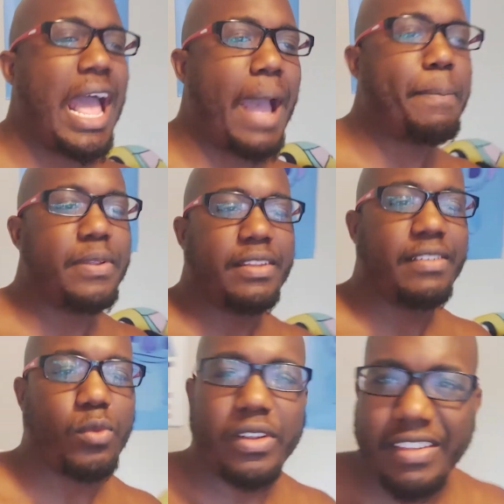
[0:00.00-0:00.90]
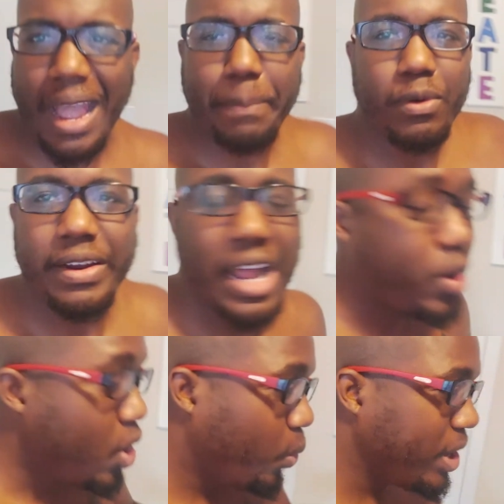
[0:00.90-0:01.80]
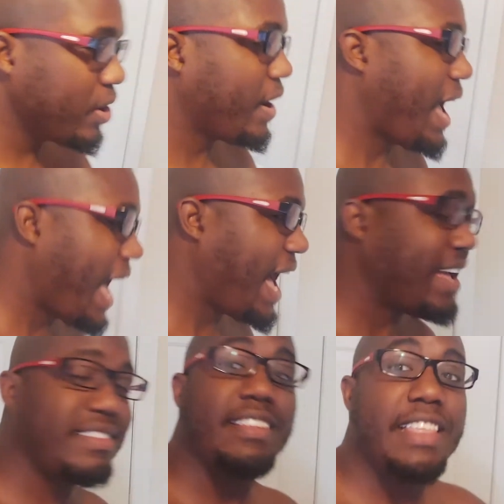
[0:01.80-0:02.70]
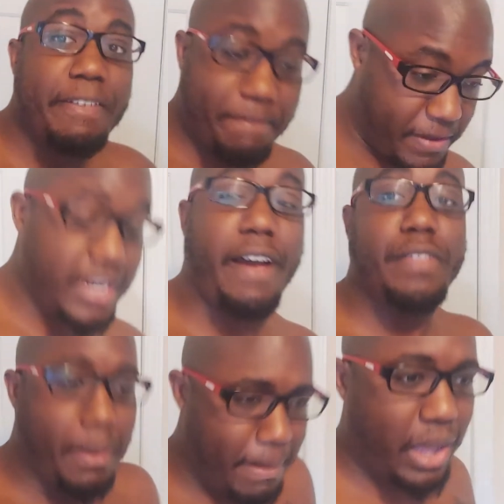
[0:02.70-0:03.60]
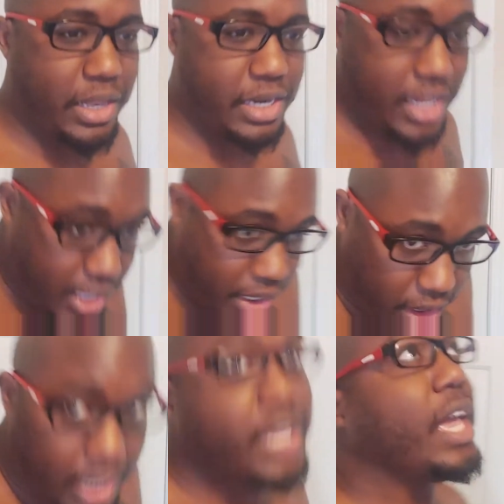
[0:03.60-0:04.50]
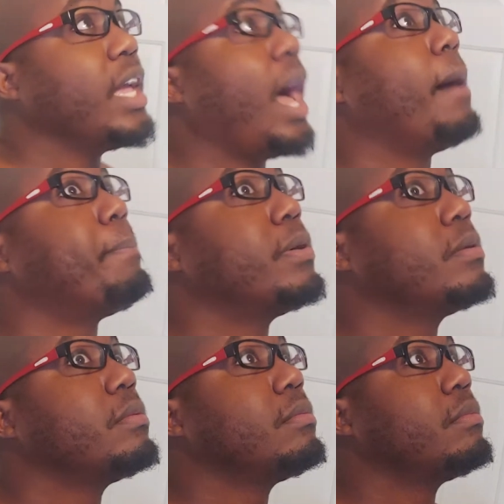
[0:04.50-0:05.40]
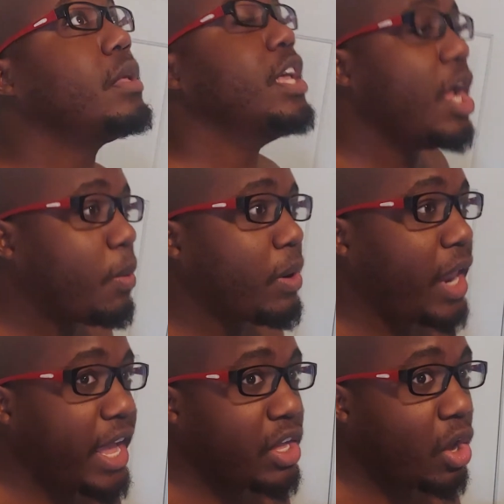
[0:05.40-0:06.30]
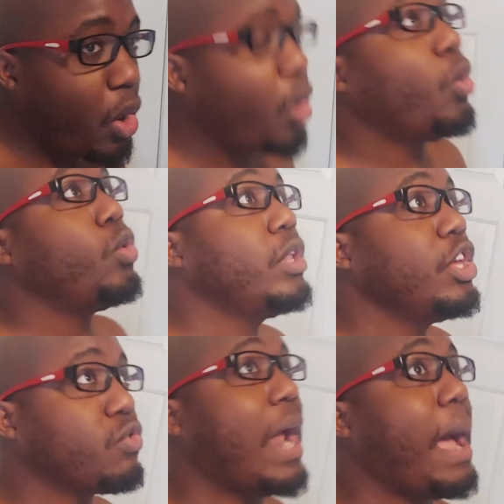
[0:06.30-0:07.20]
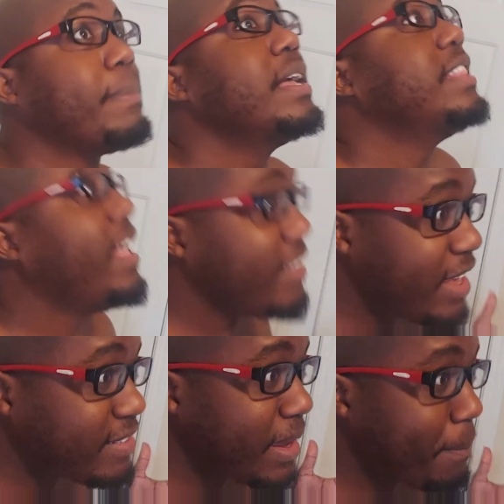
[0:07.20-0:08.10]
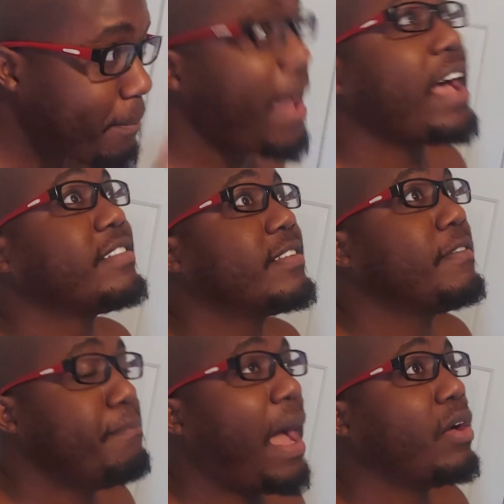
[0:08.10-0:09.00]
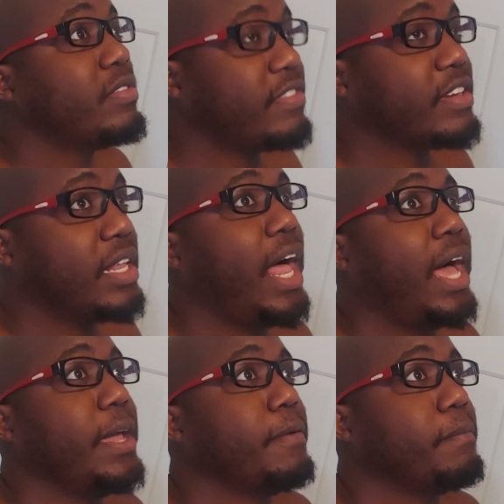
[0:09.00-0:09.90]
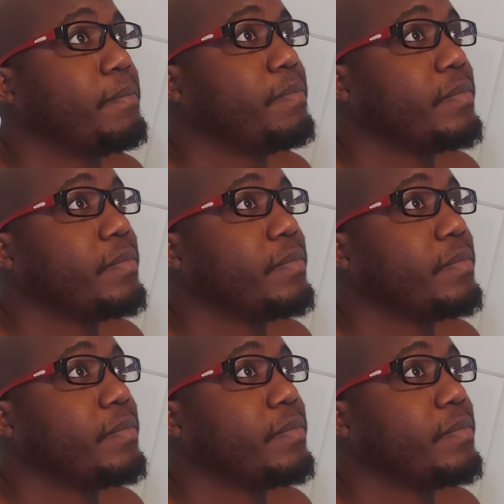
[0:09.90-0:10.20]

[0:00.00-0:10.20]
happens, what's happening right now? We are at the foot of the mountain, looking up. And we're like, holy crap, that is a massive mountain to climb.